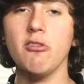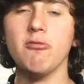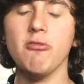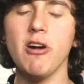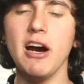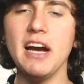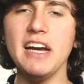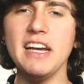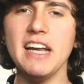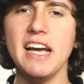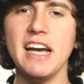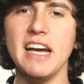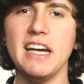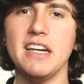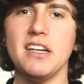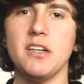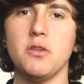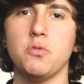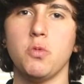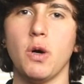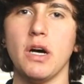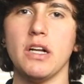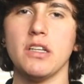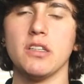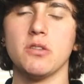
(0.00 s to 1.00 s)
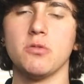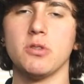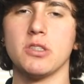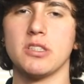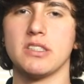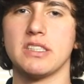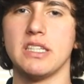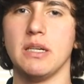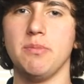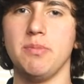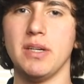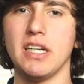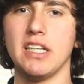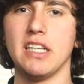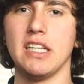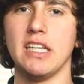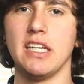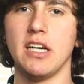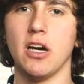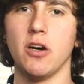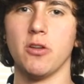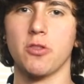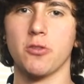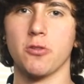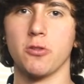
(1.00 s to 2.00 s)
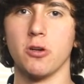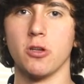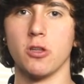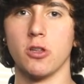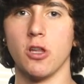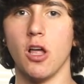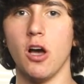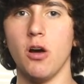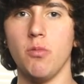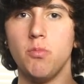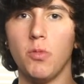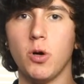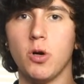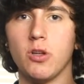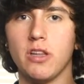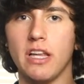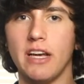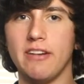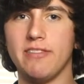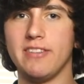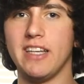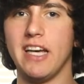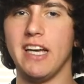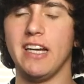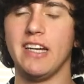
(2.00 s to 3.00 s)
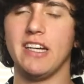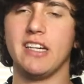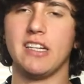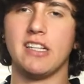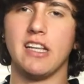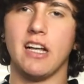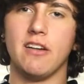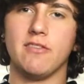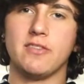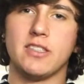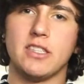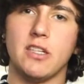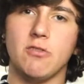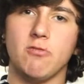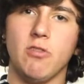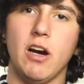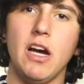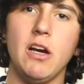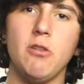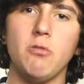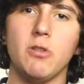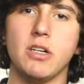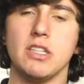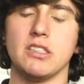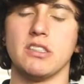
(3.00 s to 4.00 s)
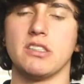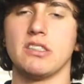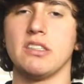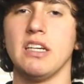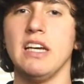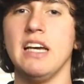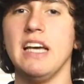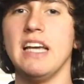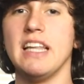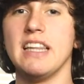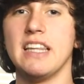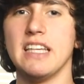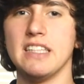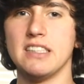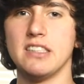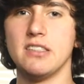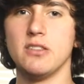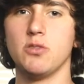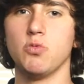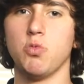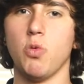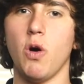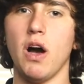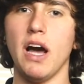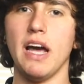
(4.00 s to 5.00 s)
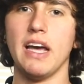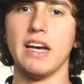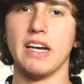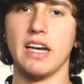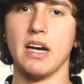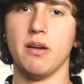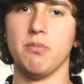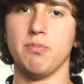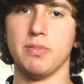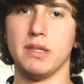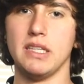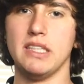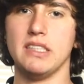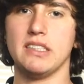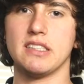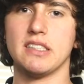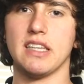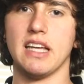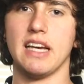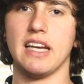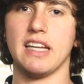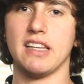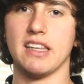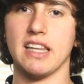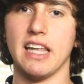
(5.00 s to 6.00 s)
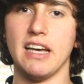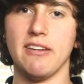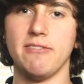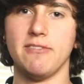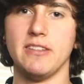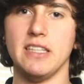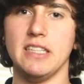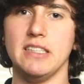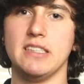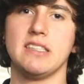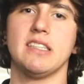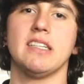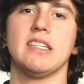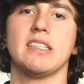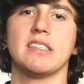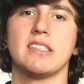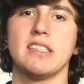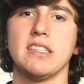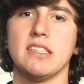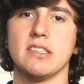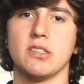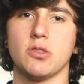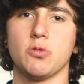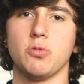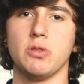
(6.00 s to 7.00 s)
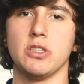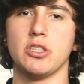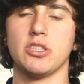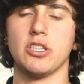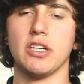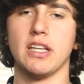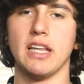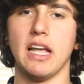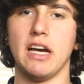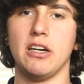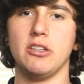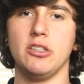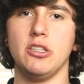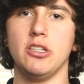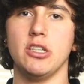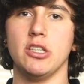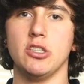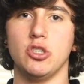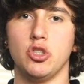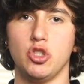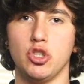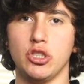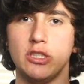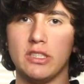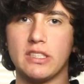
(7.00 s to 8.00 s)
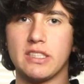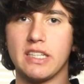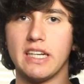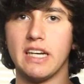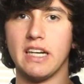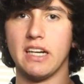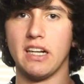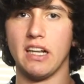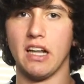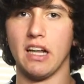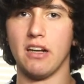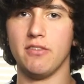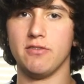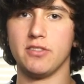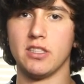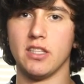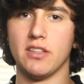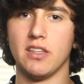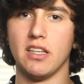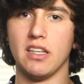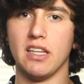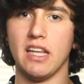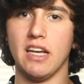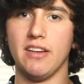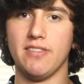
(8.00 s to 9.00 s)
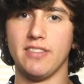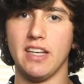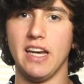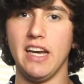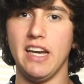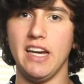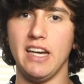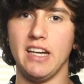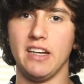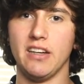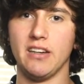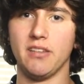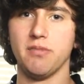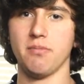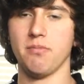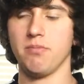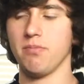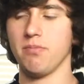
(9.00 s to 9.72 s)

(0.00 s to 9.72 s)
A right-handed welder will typically go through a lot more left-handed gloves than right ones. This is why companies like Lefties exist, which allow you to just get gloves of the left hand.